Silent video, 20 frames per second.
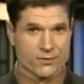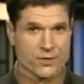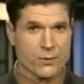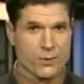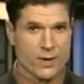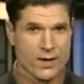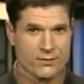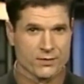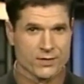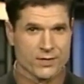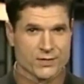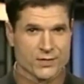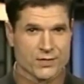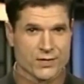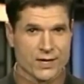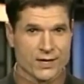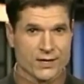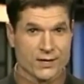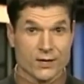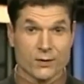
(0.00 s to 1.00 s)
if you have an
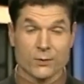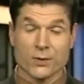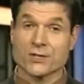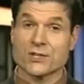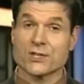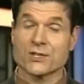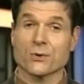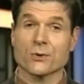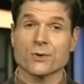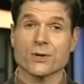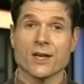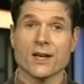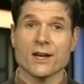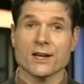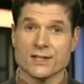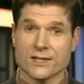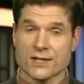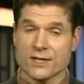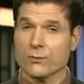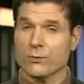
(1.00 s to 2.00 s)
Inside Ottawa
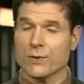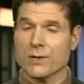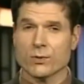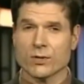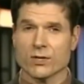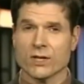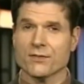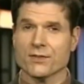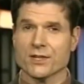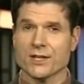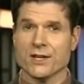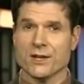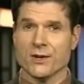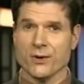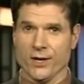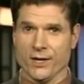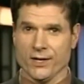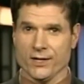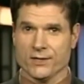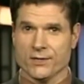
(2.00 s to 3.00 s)
story idea, we would love to
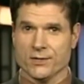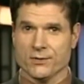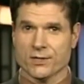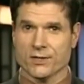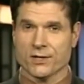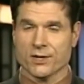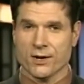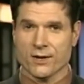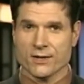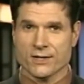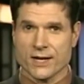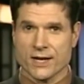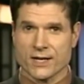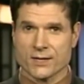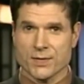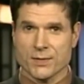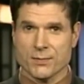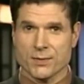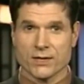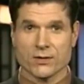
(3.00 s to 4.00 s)
hear it. You can
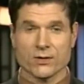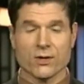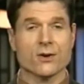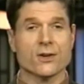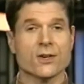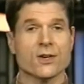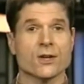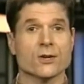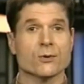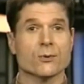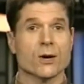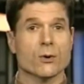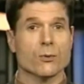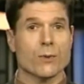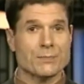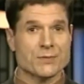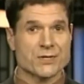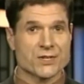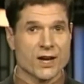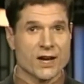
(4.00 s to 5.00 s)
contact me by logging onto
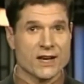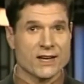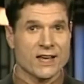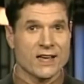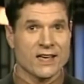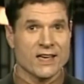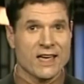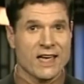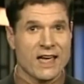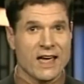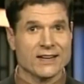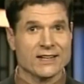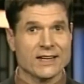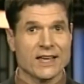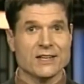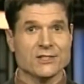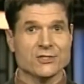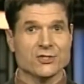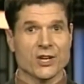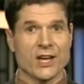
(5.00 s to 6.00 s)
our website
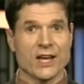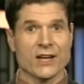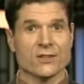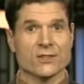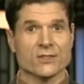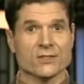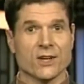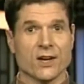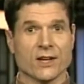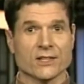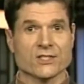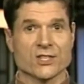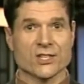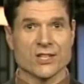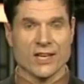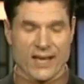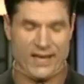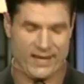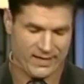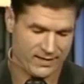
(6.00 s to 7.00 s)
at
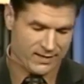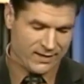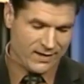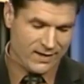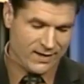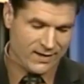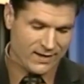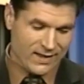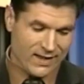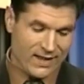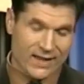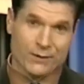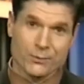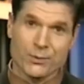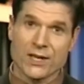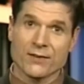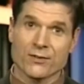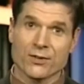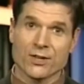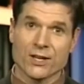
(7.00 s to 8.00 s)
achannel.ca.
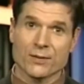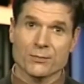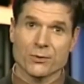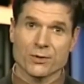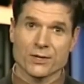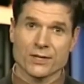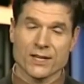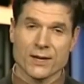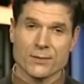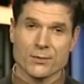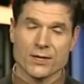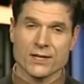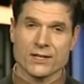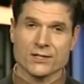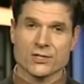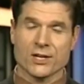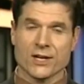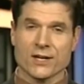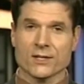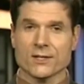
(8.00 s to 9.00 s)
And we have a lot more to come
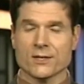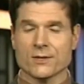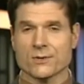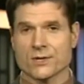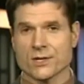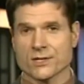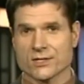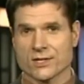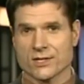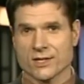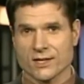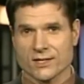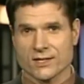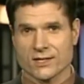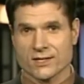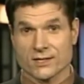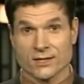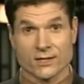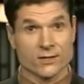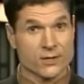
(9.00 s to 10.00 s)
on A-Channel News at
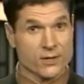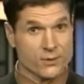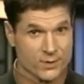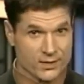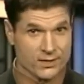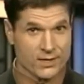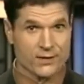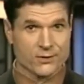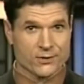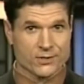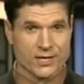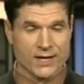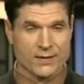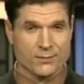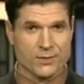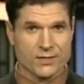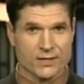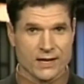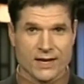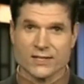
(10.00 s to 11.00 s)
6, including
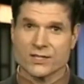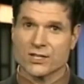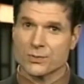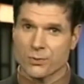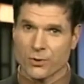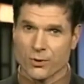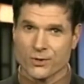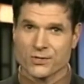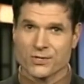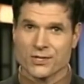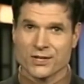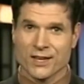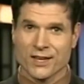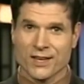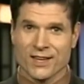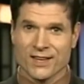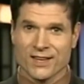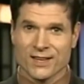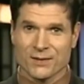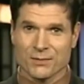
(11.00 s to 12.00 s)
entertainment and
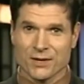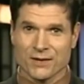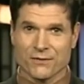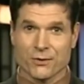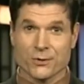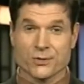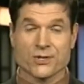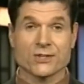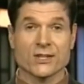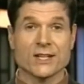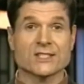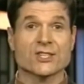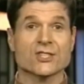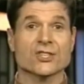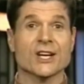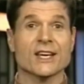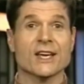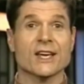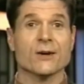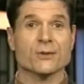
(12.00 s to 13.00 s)
sports. But first,
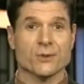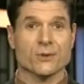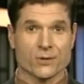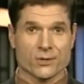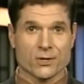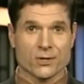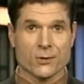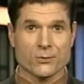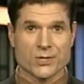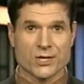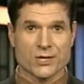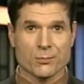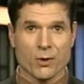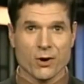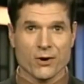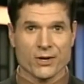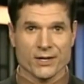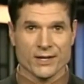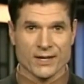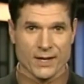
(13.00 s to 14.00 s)
let's check out your
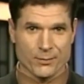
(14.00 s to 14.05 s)
closing market